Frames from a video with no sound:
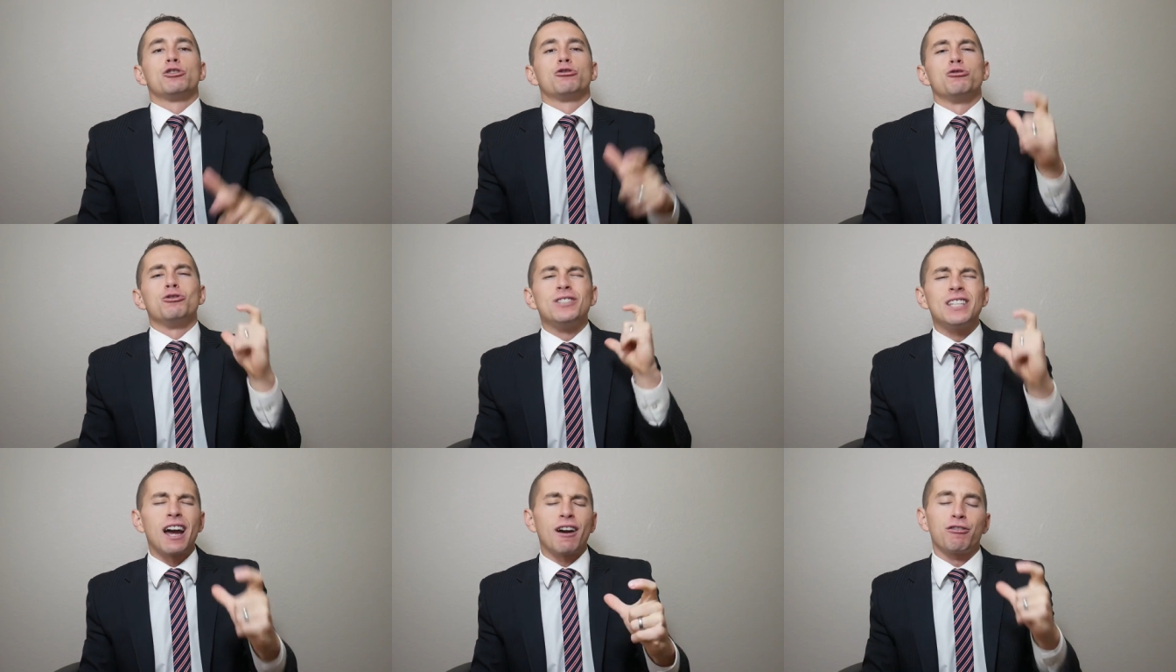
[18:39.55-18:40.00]
So
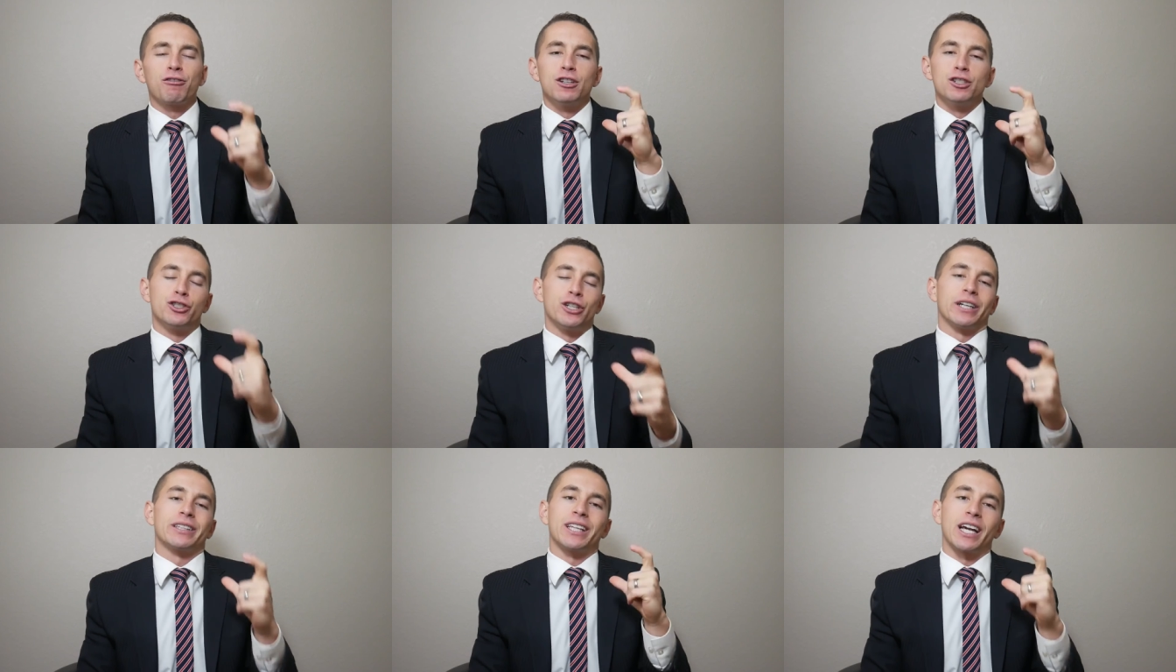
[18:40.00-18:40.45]

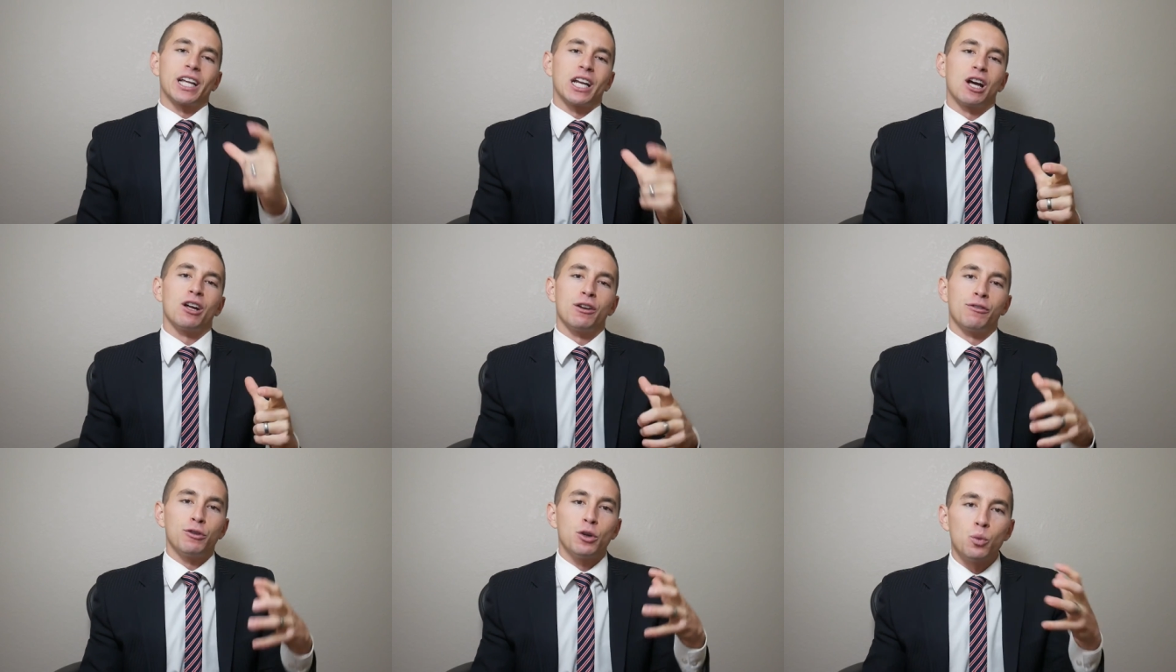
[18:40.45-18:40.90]
definitely check that
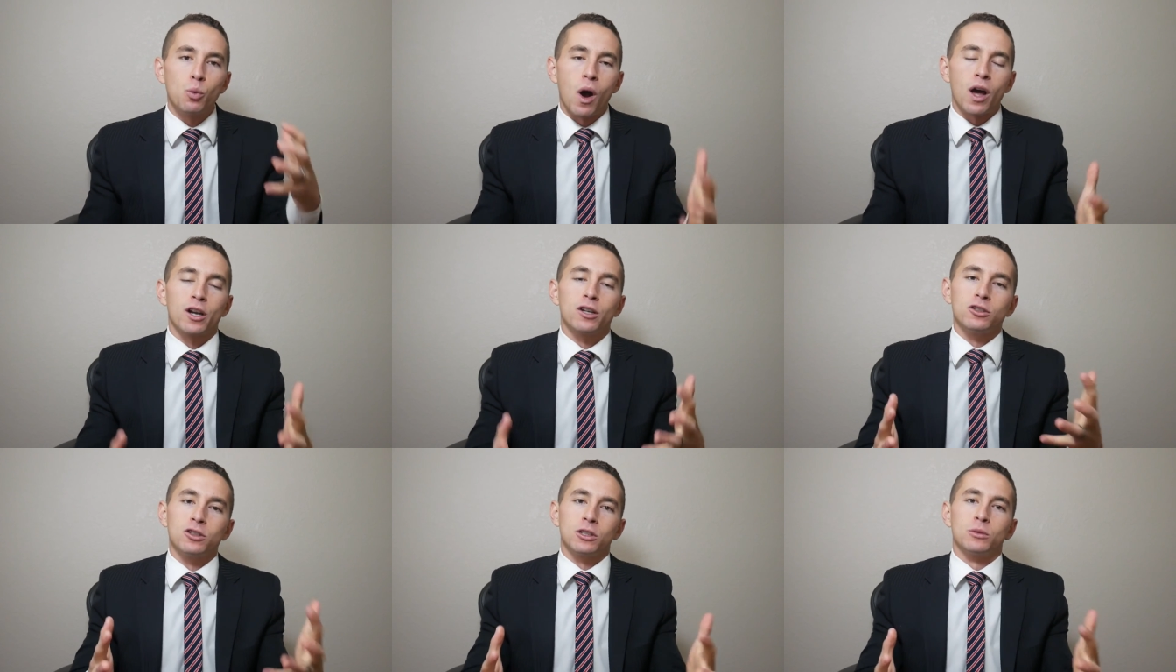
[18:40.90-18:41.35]
out if you
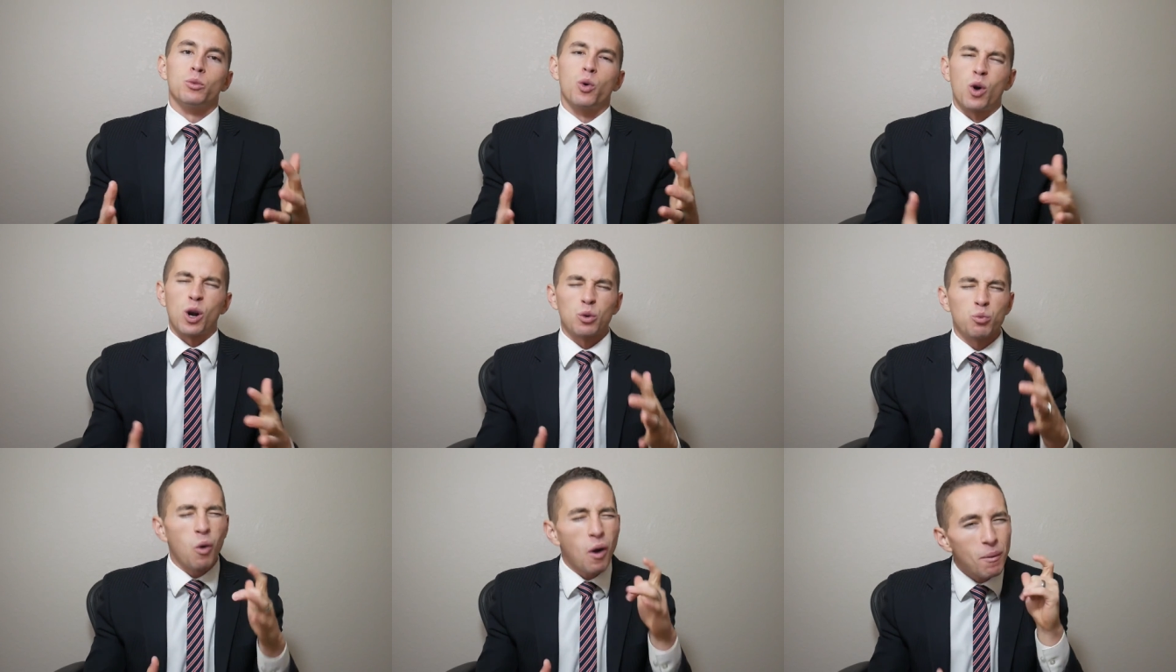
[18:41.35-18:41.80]
want to learn
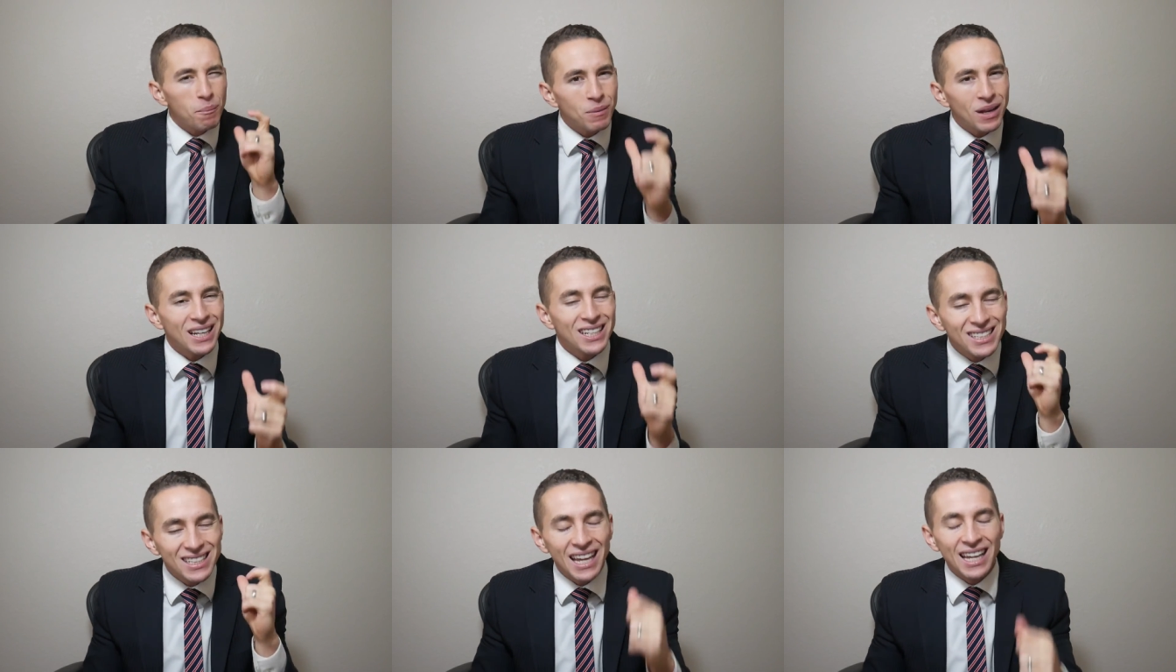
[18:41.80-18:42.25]
more on what
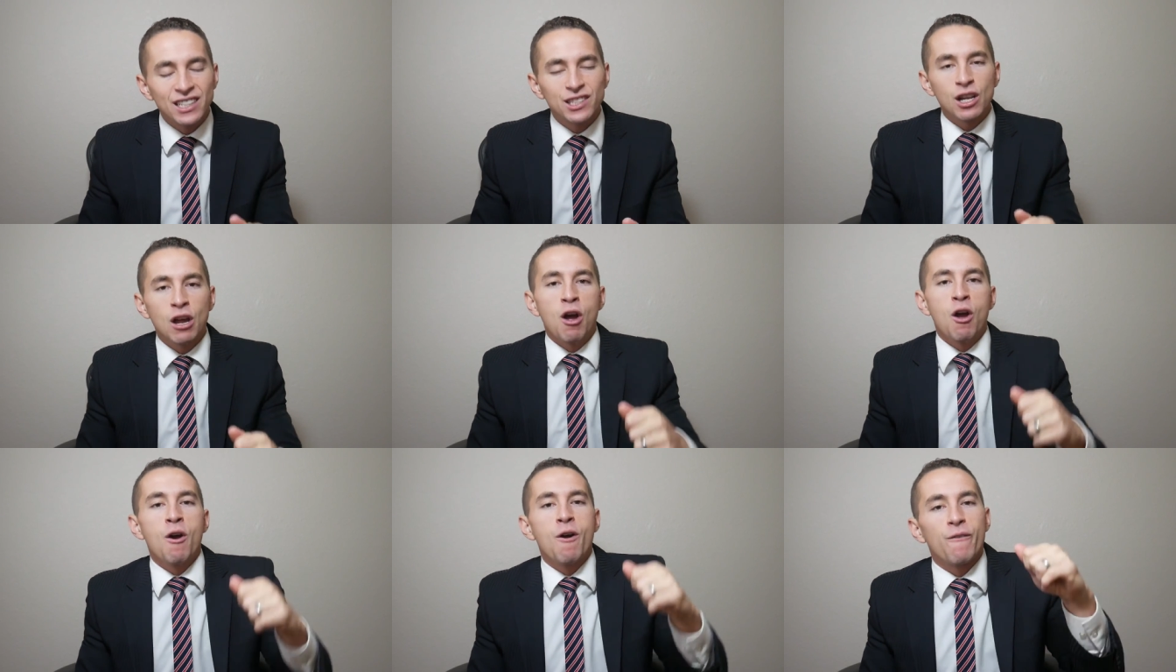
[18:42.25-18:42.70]
makes sense
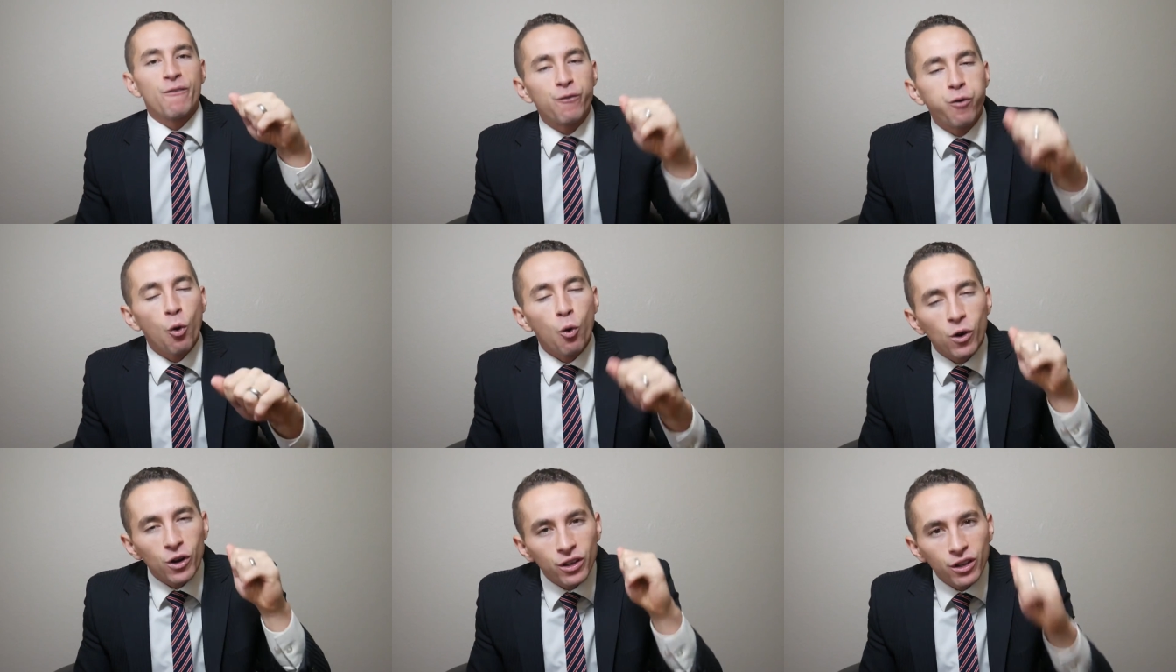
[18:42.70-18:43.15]

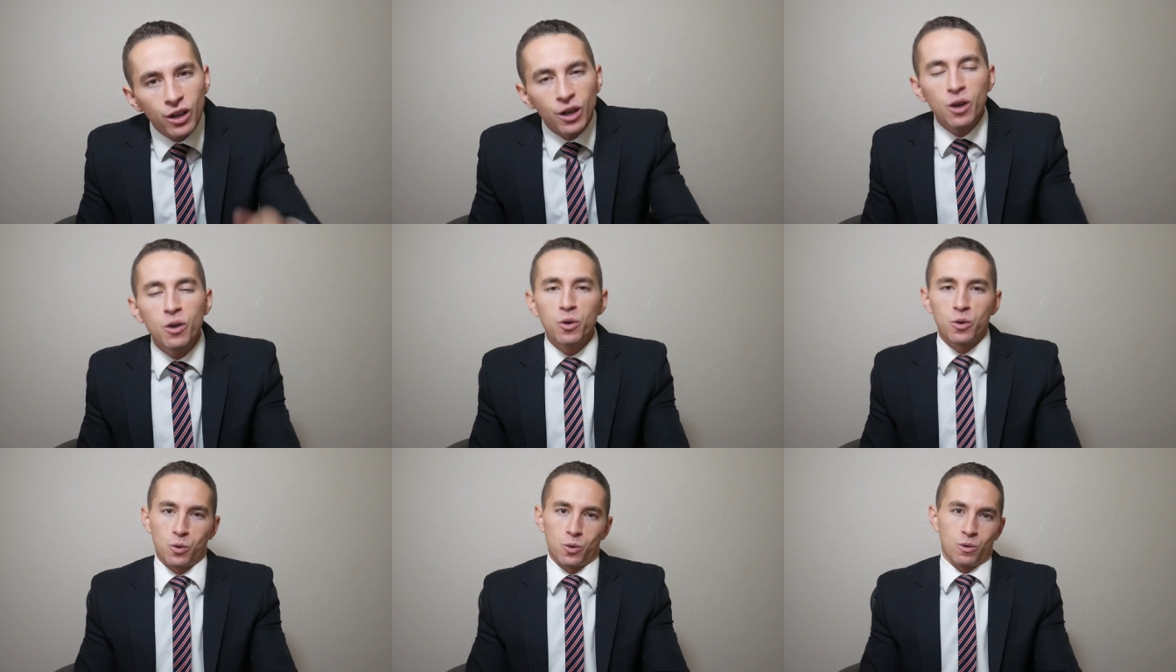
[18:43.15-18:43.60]
for
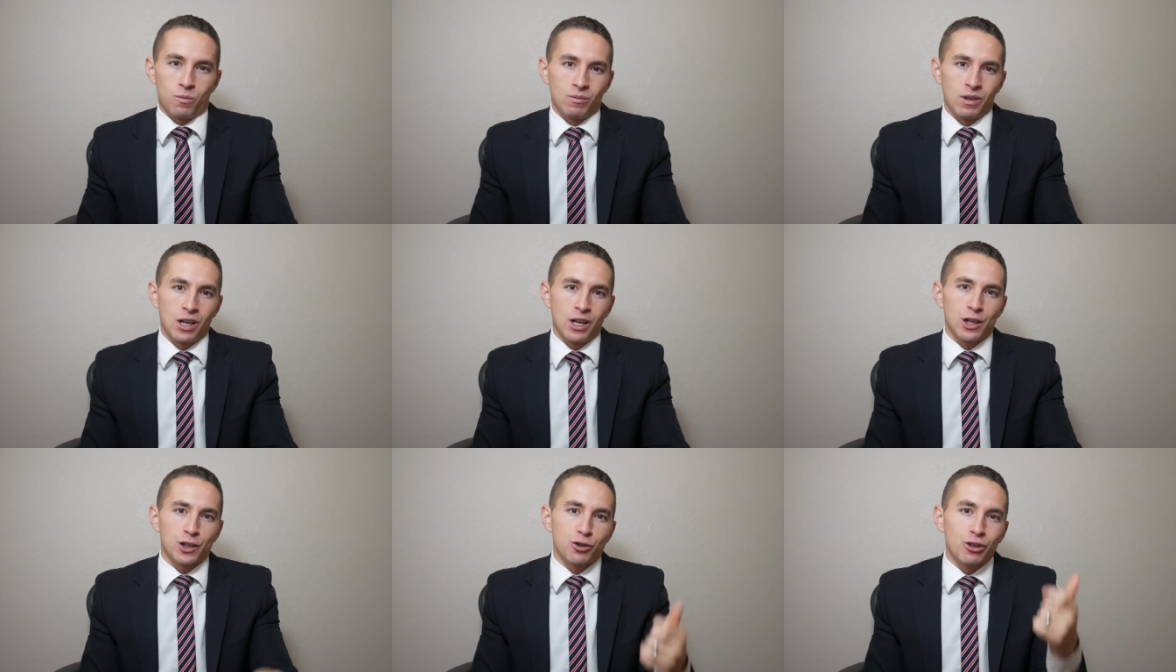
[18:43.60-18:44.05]
you
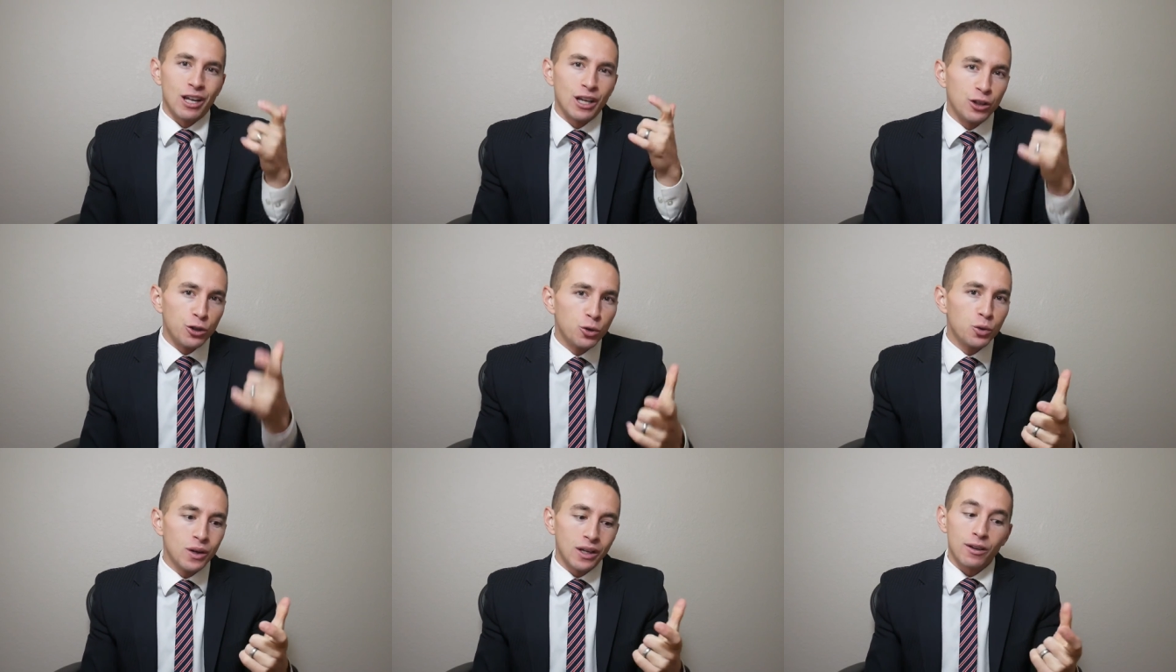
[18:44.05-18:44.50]
so
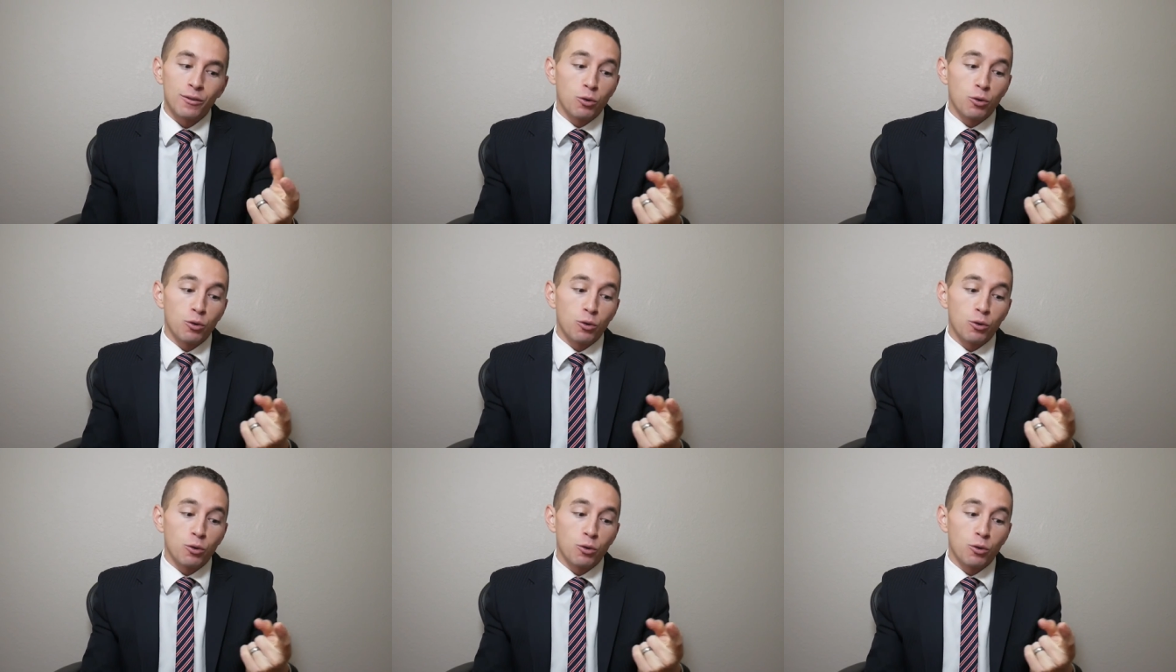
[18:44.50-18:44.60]
that you can,